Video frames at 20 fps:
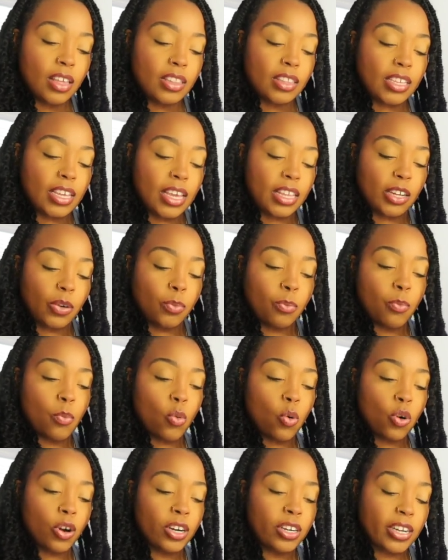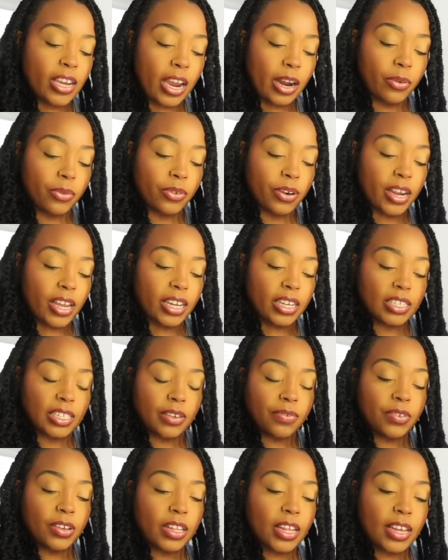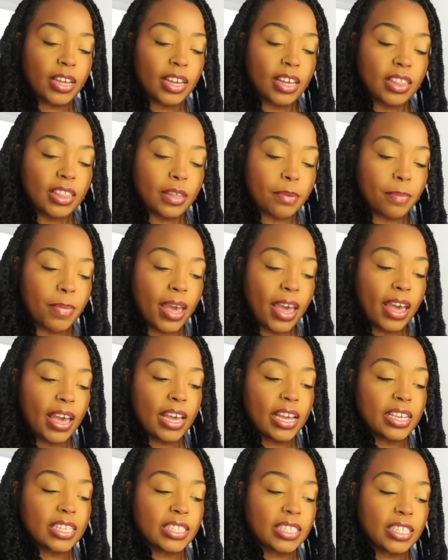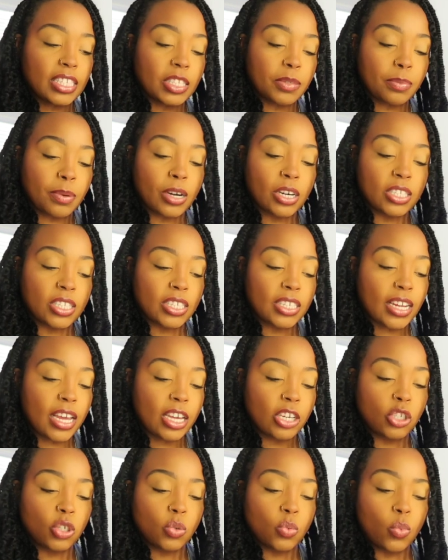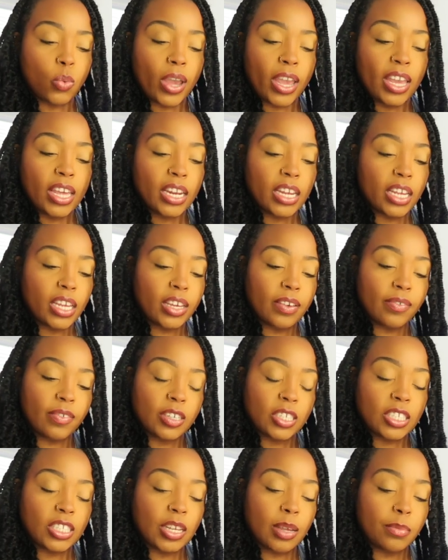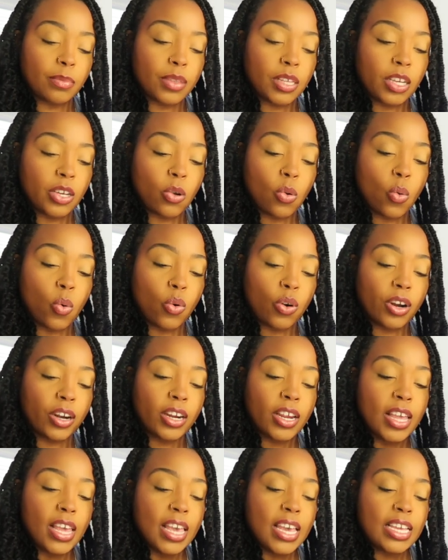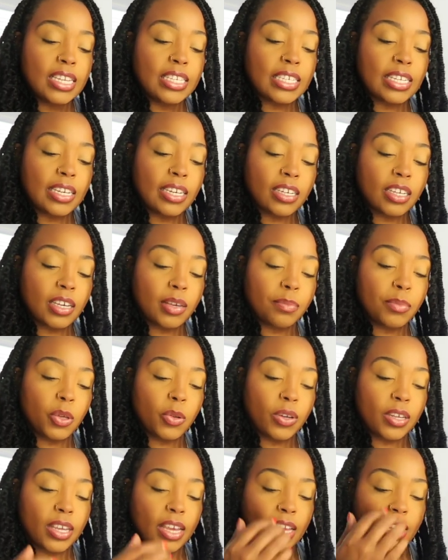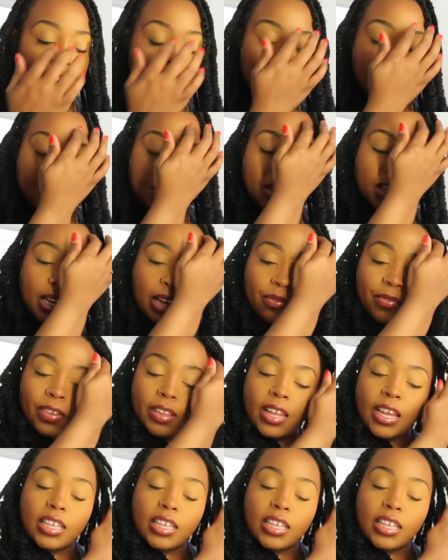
yeah they're more direct i feel like in the past this person had you waiting for something or didn't communicate something i feel